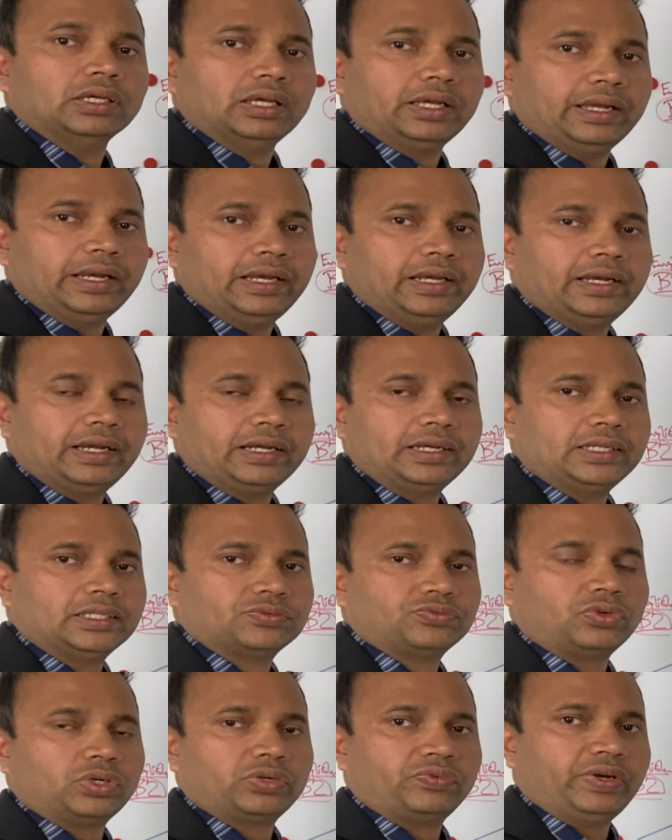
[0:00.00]
held at least
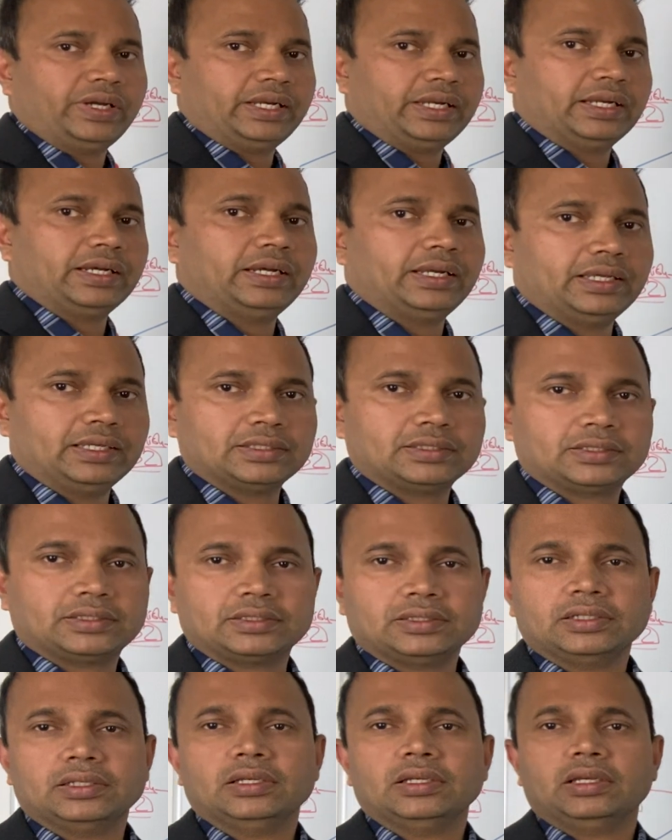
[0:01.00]
for 28 days
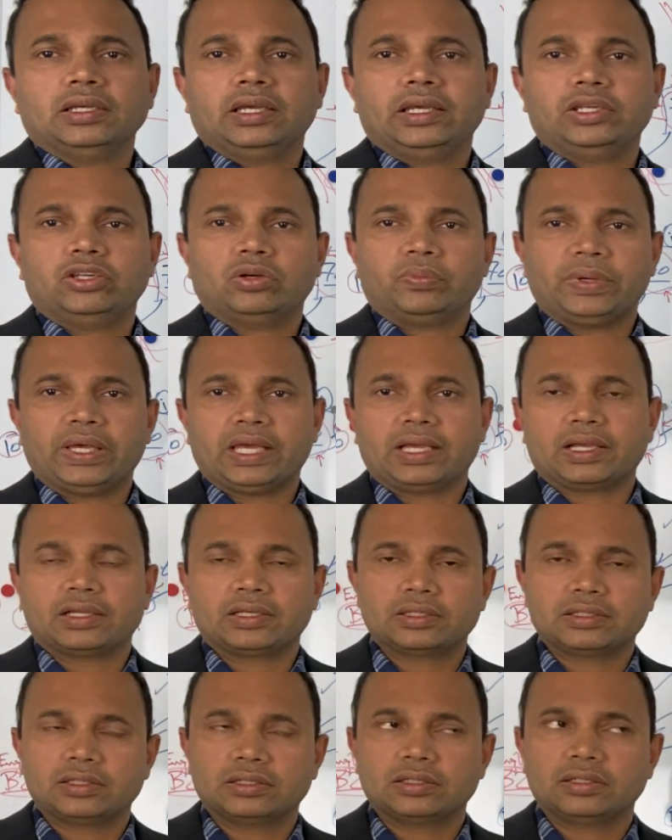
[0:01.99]
in your bank
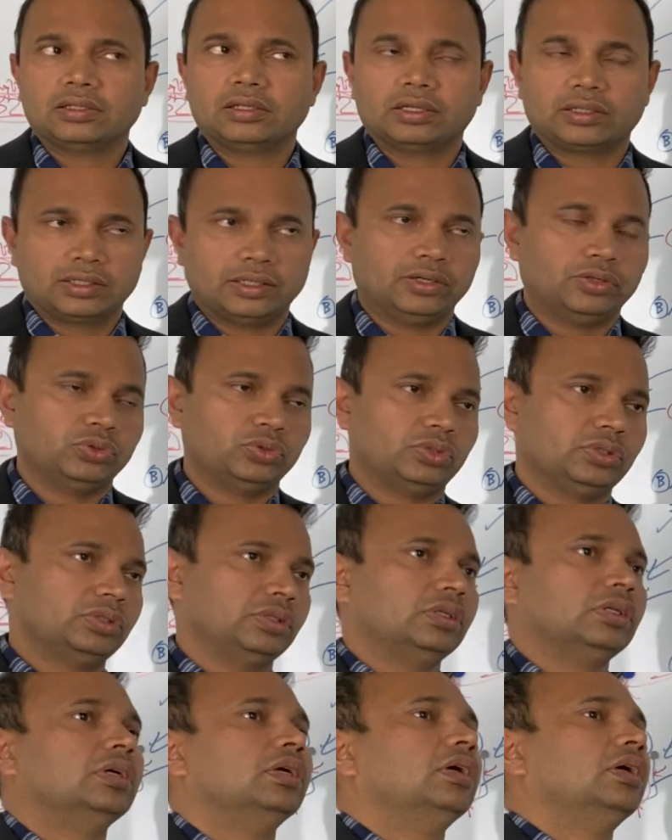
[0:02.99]
account,
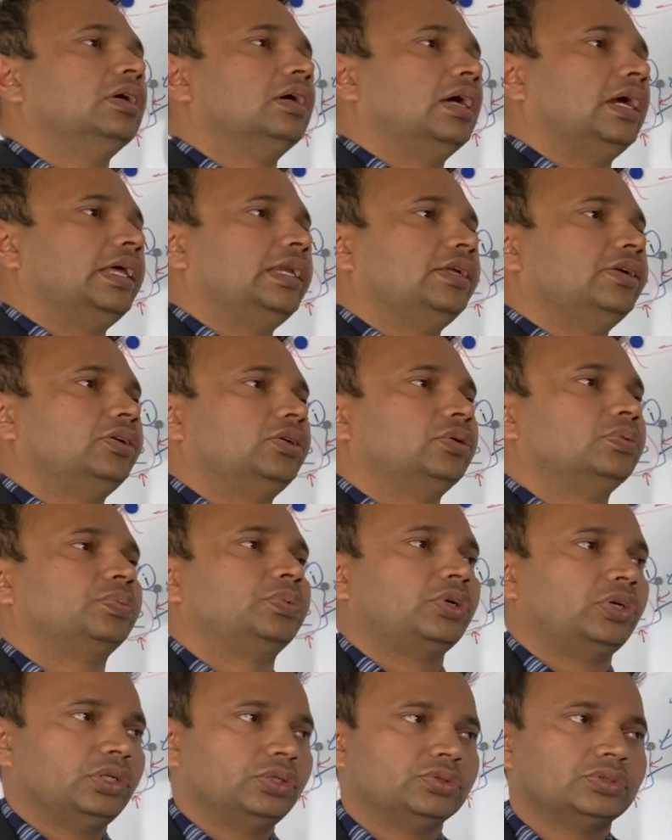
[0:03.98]
and you need to
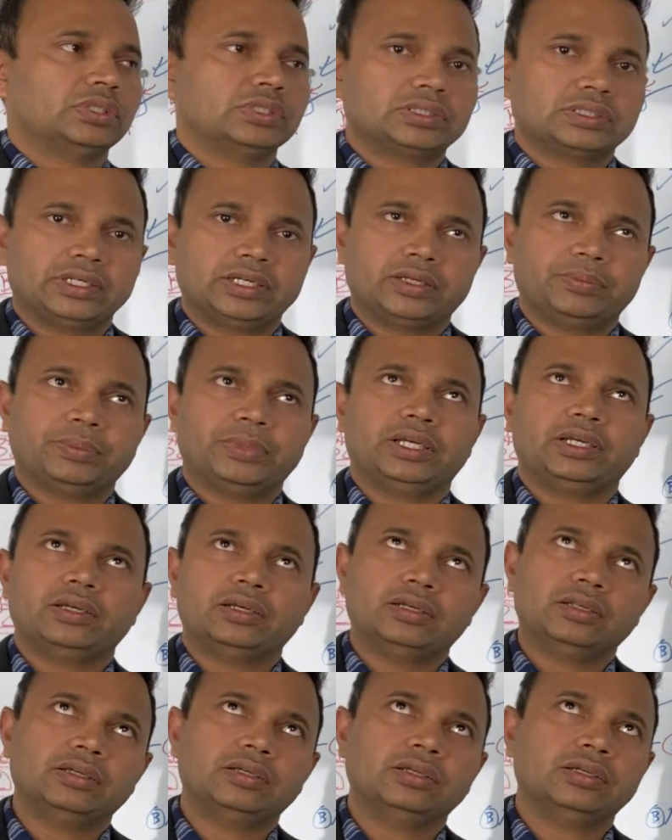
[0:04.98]
produce the statement
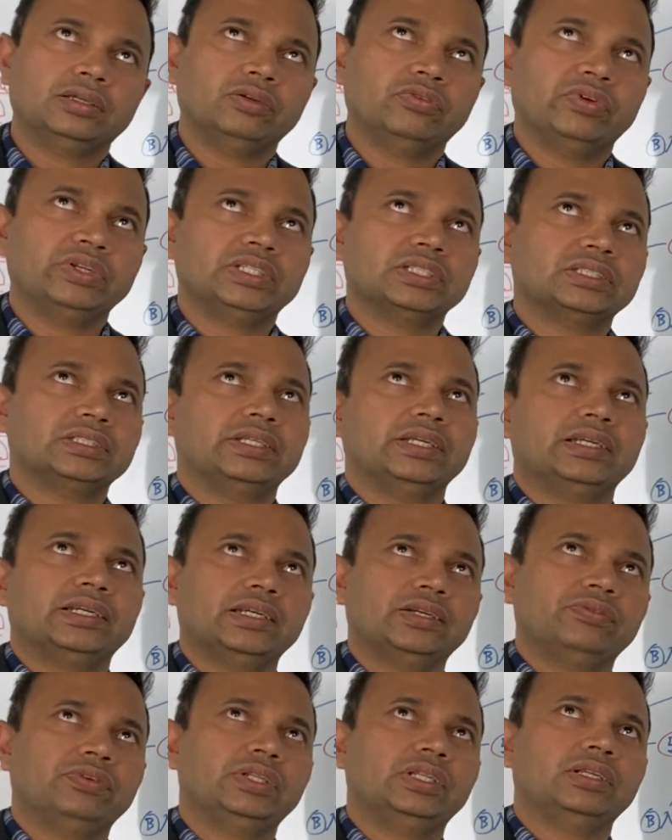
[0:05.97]
which is
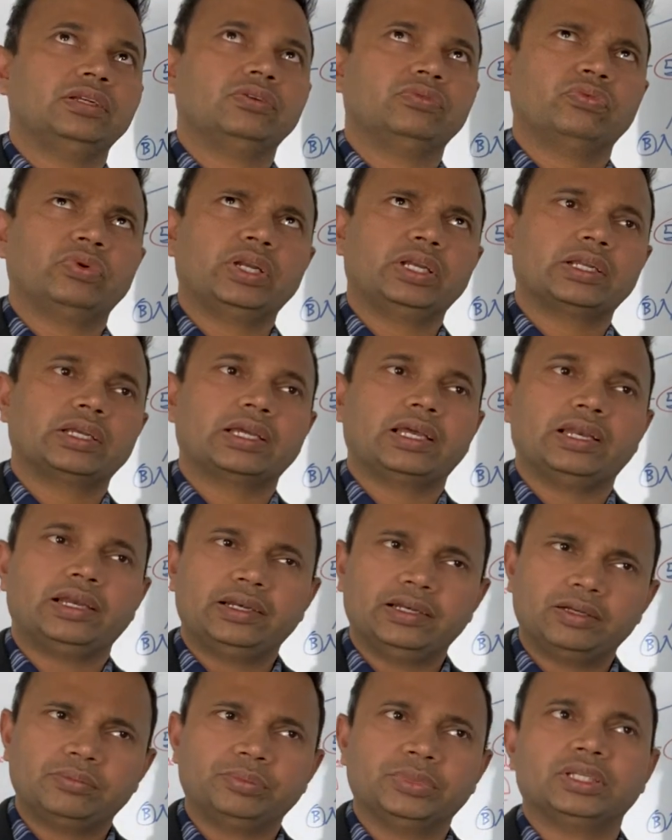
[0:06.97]
dated within 1
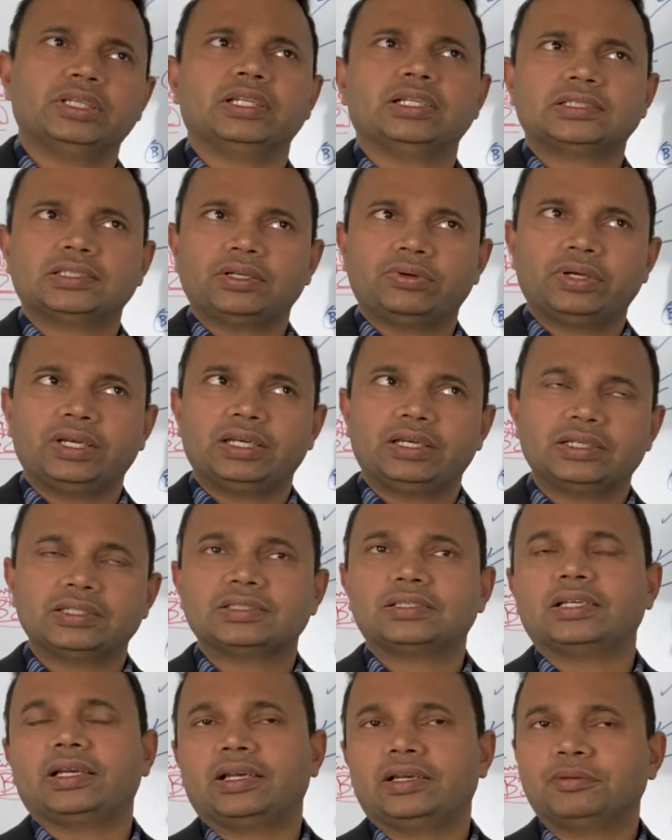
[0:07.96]
calendar month. That's how I
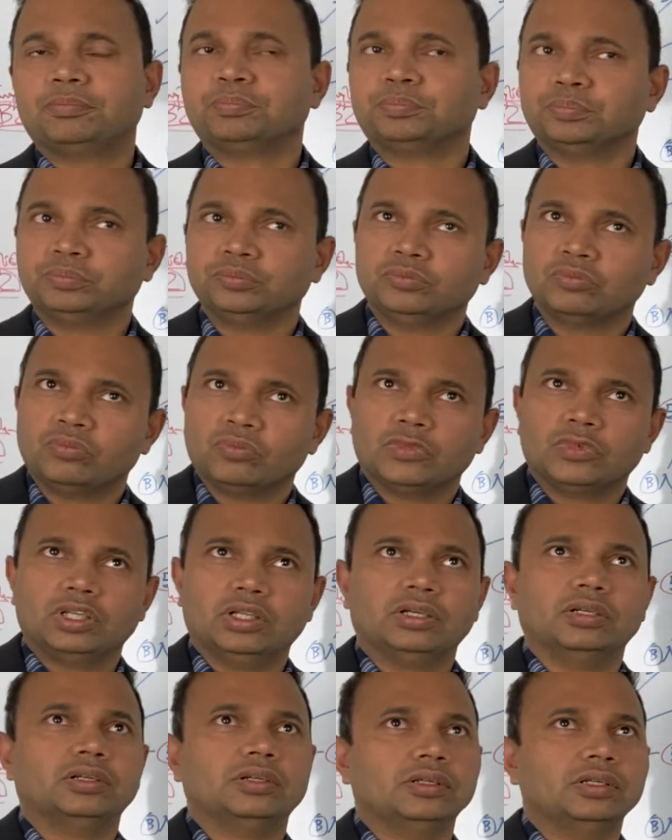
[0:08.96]
understand
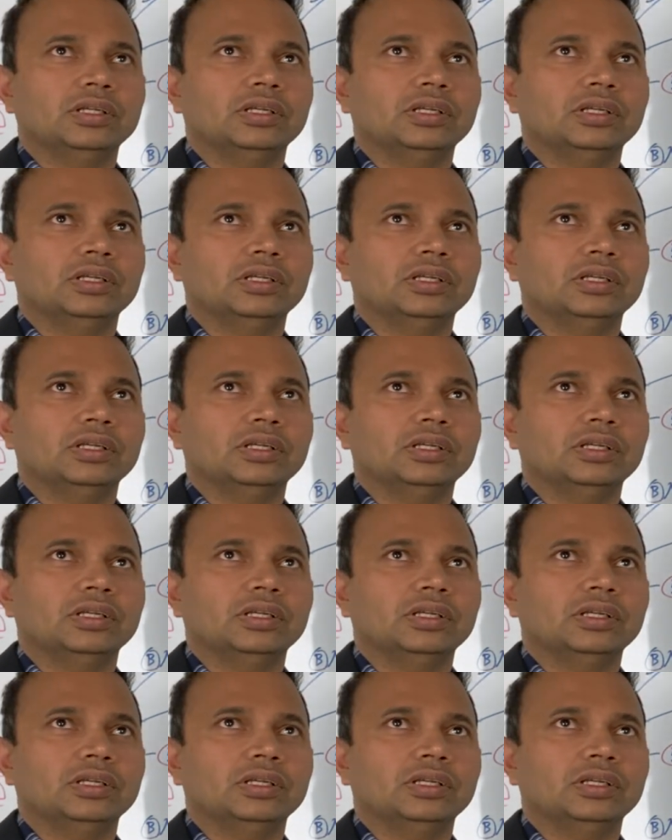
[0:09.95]
the